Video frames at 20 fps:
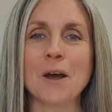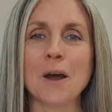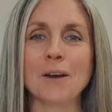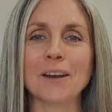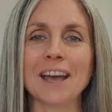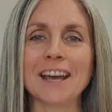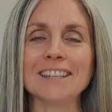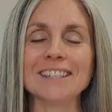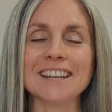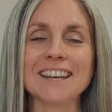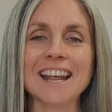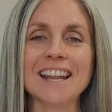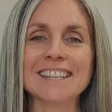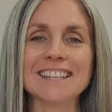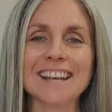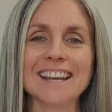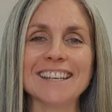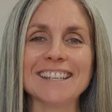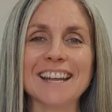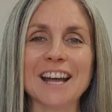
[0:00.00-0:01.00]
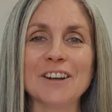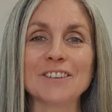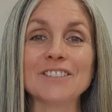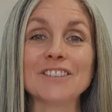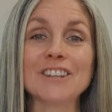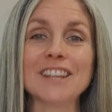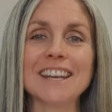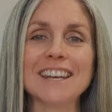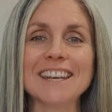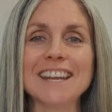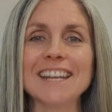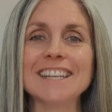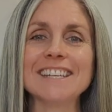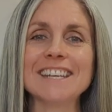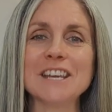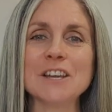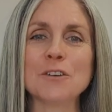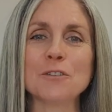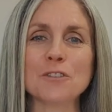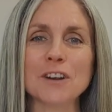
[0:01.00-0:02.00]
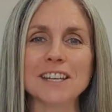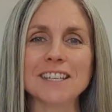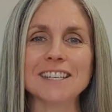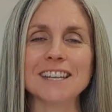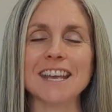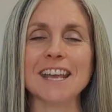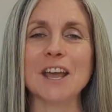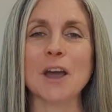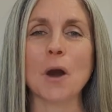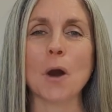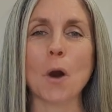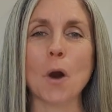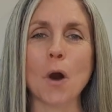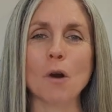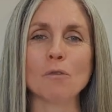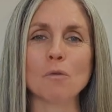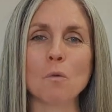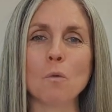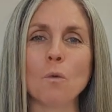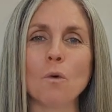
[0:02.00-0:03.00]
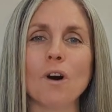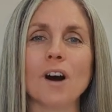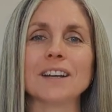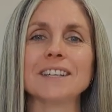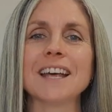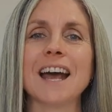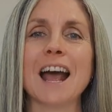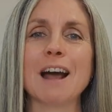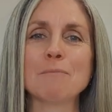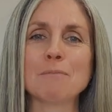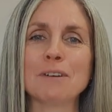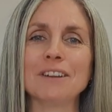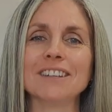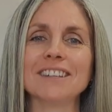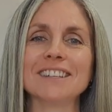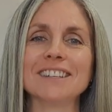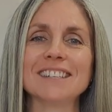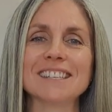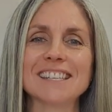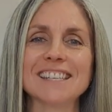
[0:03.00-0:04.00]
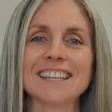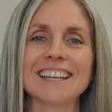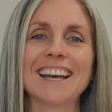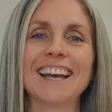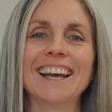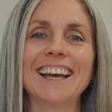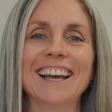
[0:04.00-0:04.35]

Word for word: Okay, so let's get down to the nitty gritty of what happens